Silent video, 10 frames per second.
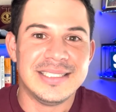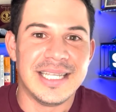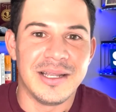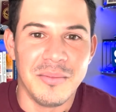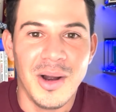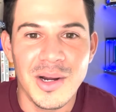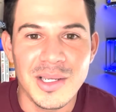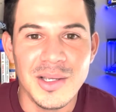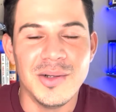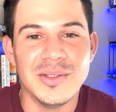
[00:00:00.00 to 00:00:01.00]
San
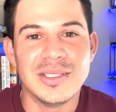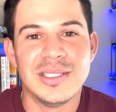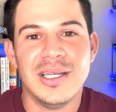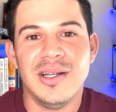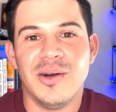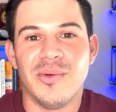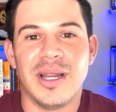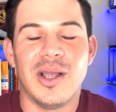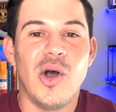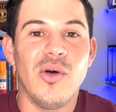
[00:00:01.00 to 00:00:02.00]
Marcos,
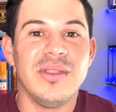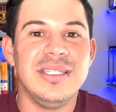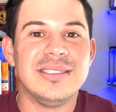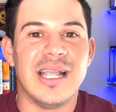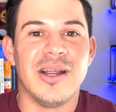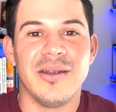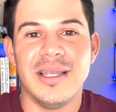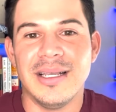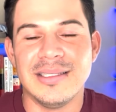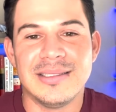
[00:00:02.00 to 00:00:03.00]
right? All these
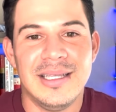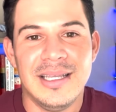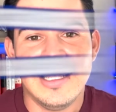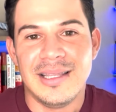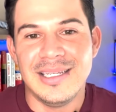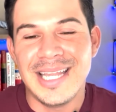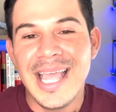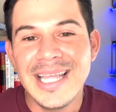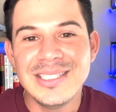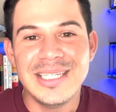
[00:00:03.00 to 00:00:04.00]
areas, they
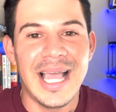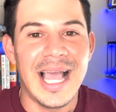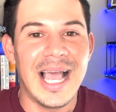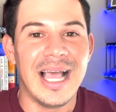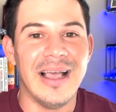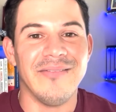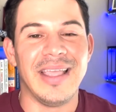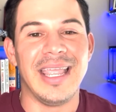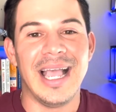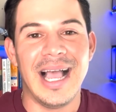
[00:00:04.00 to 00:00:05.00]
tend to have
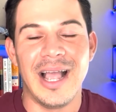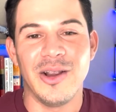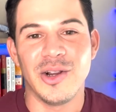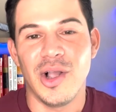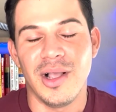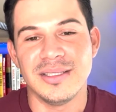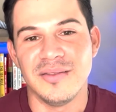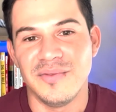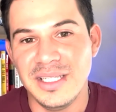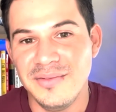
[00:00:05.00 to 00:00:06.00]
a higher cost
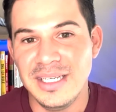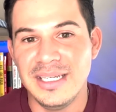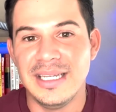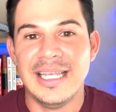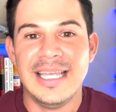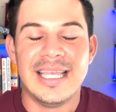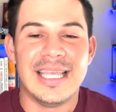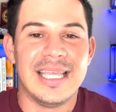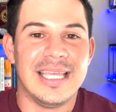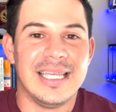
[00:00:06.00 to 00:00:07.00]
of living
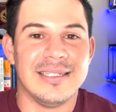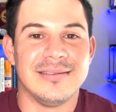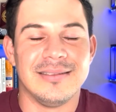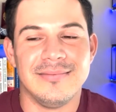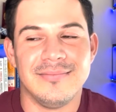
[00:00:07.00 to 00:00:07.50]
and